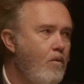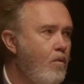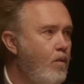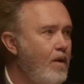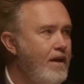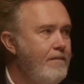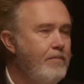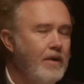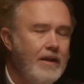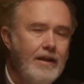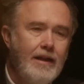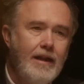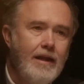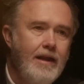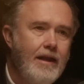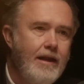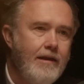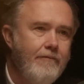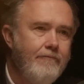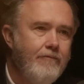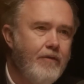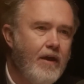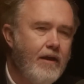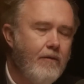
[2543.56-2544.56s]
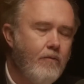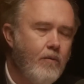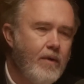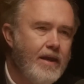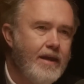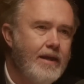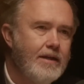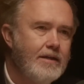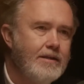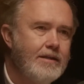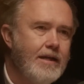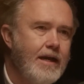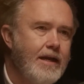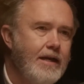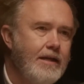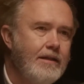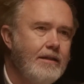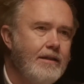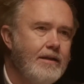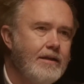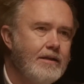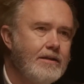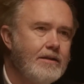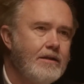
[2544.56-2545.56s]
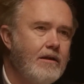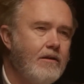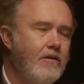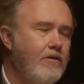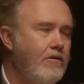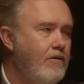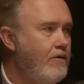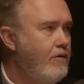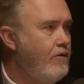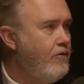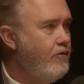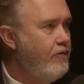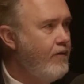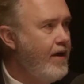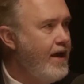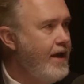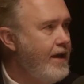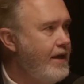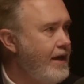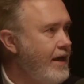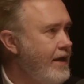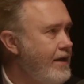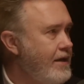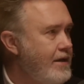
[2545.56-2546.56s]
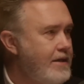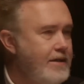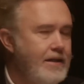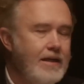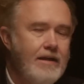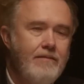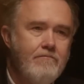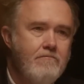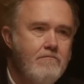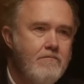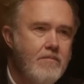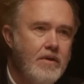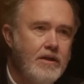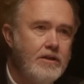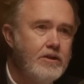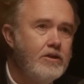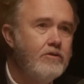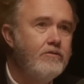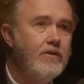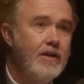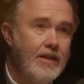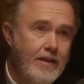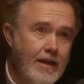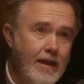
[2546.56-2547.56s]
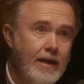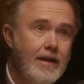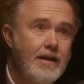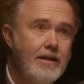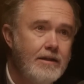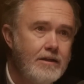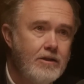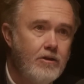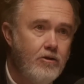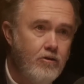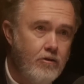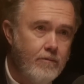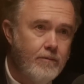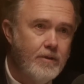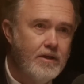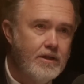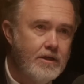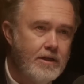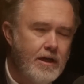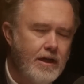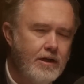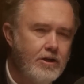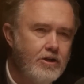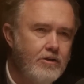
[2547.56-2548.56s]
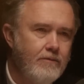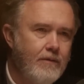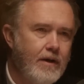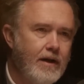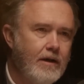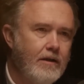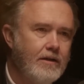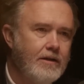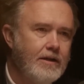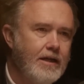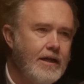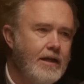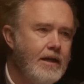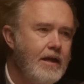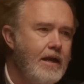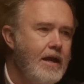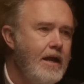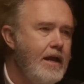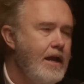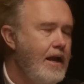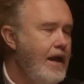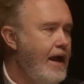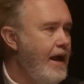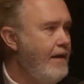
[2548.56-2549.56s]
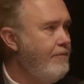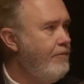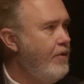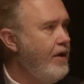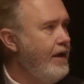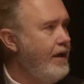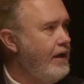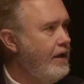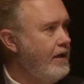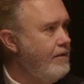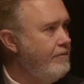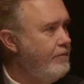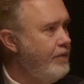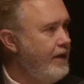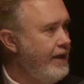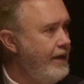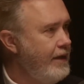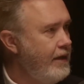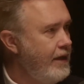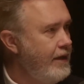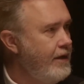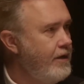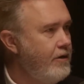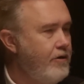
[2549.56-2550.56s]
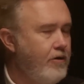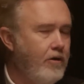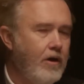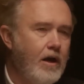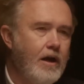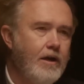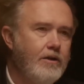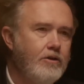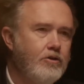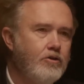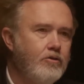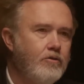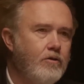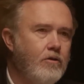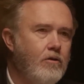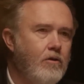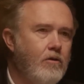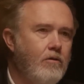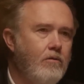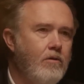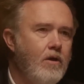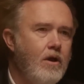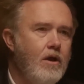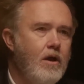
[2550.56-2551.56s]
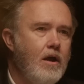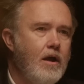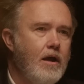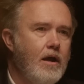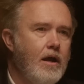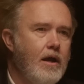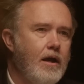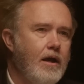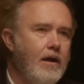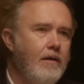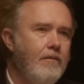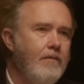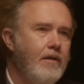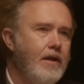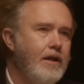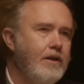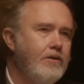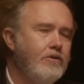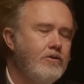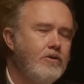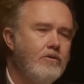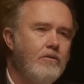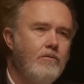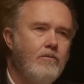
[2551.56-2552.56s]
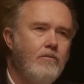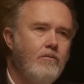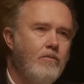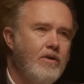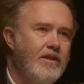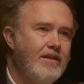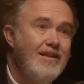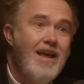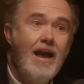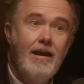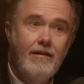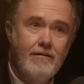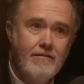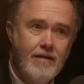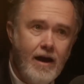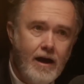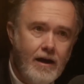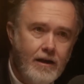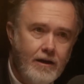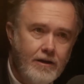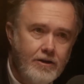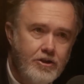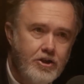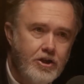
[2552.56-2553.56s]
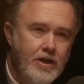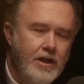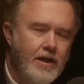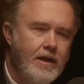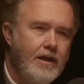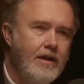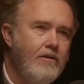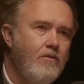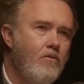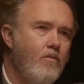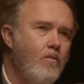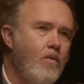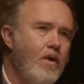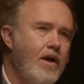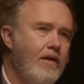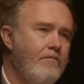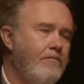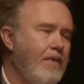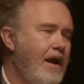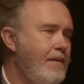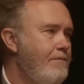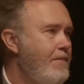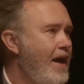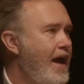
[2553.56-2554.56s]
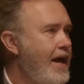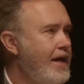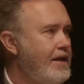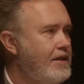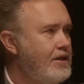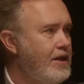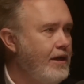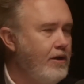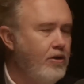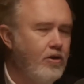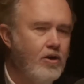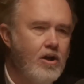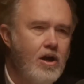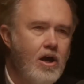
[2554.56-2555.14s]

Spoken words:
believe that we can take this great and deep mystery that is human sexuality and bring it completely under our control with technology, by passing